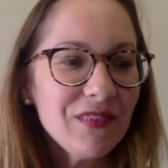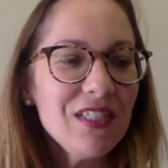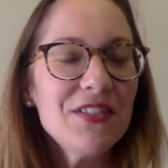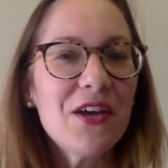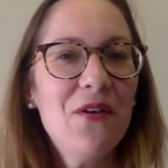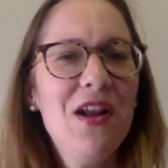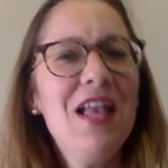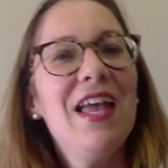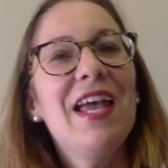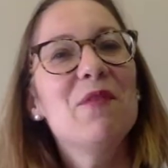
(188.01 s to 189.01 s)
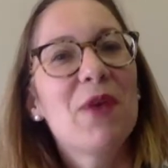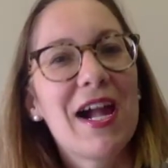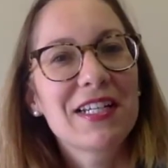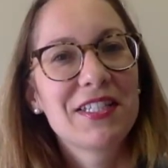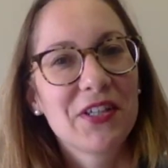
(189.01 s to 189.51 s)
So in
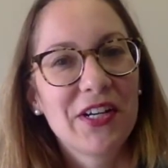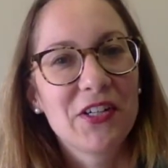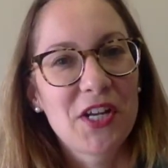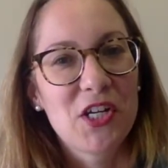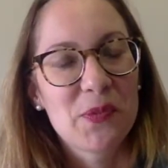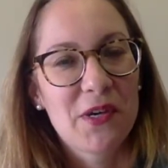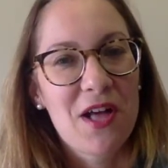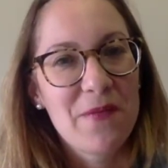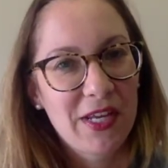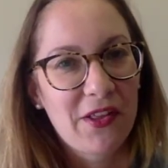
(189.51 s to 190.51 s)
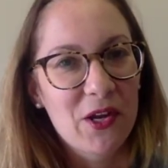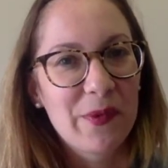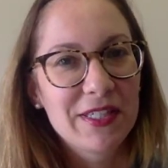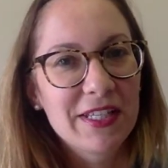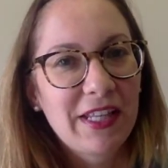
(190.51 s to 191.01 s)
practice, they're interchangeable and being a little
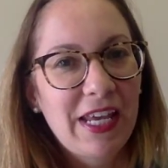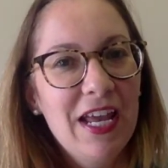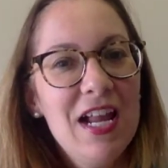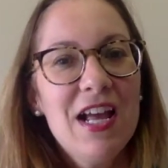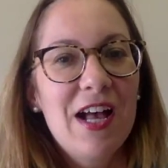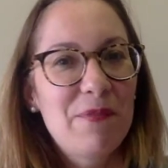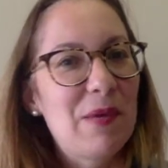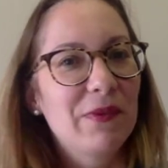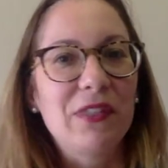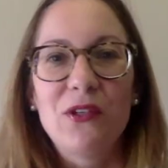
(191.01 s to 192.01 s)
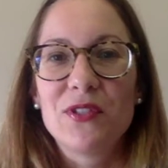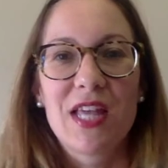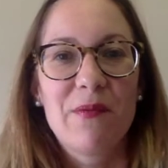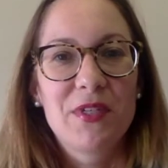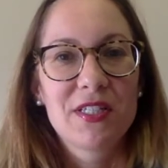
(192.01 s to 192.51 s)
bit silly. Uh, people use
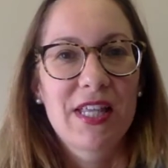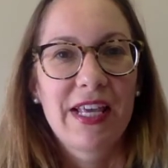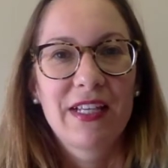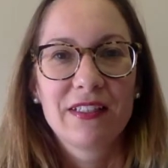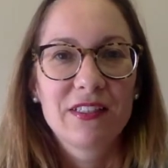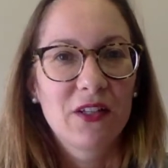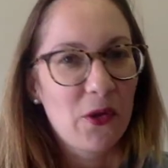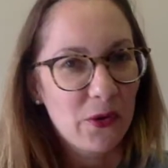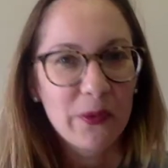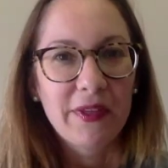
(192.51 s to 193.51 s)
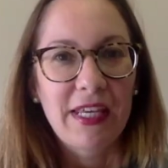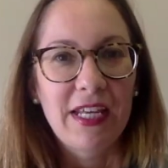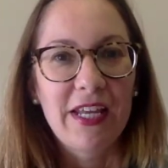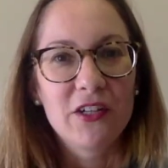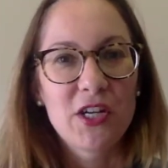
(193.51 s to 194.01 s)
them just like colloquially,
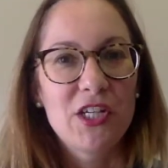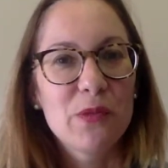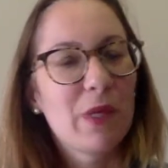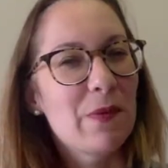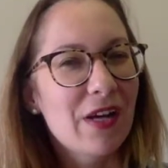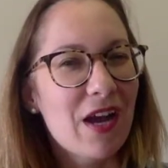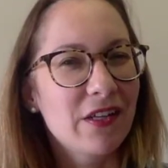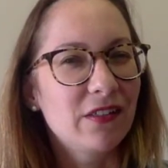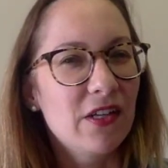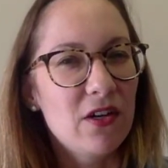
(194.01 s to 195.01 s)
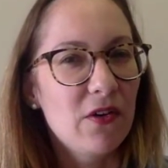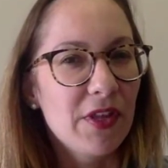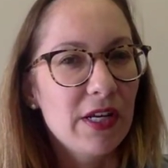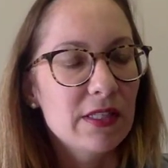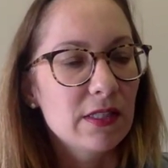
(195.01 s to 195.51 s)
interchangeably, but now you'll know
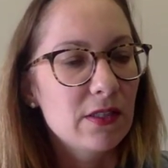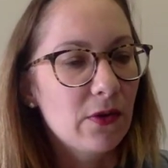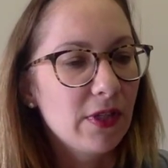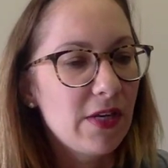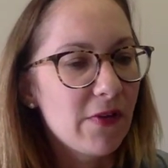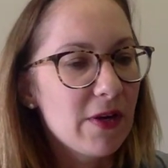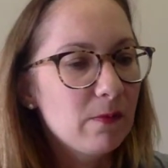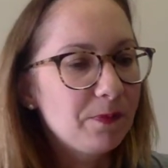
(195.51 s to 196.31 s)
that it's totally different.